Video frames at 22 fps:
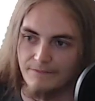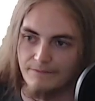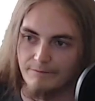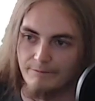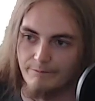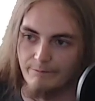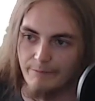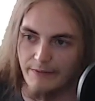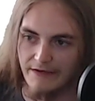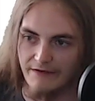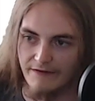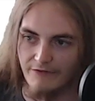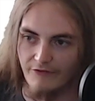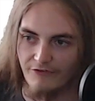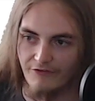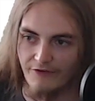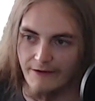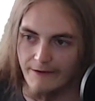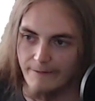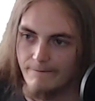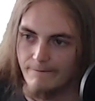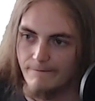be the
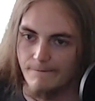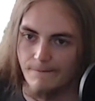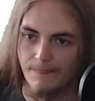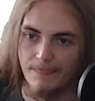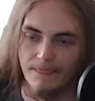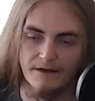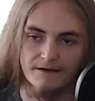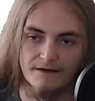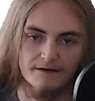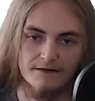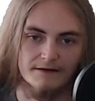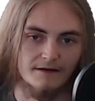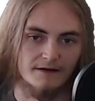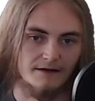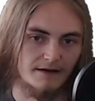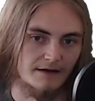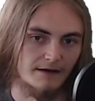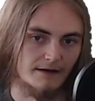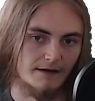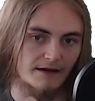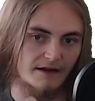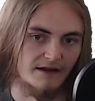same.
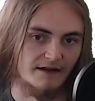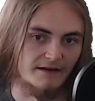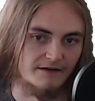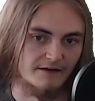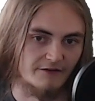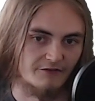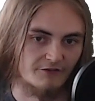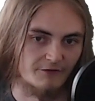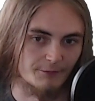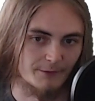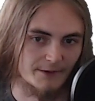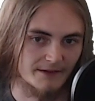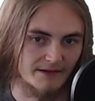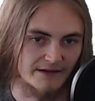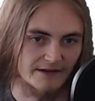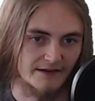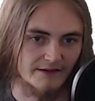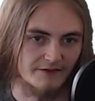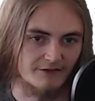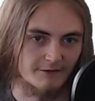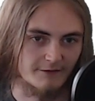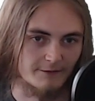And there's a really
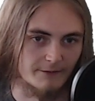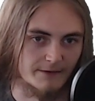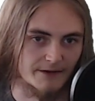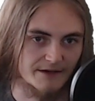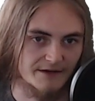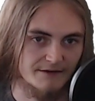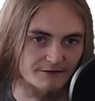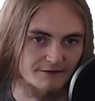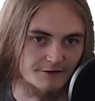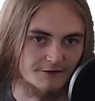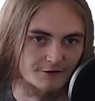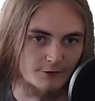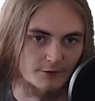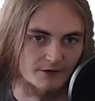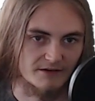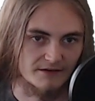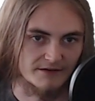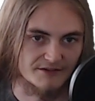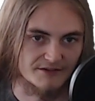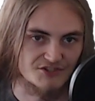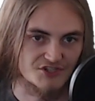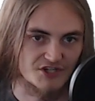easy way to quickly
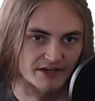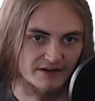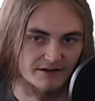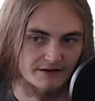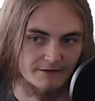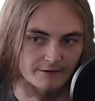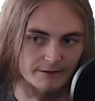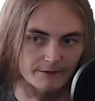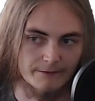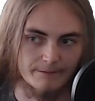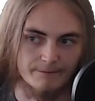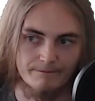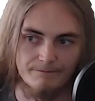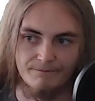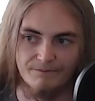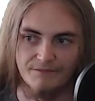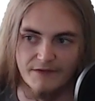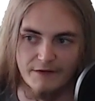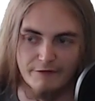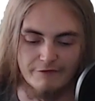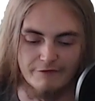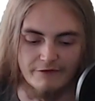check
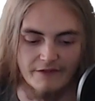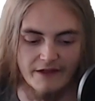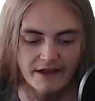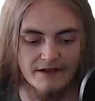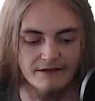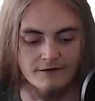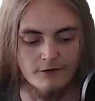for that.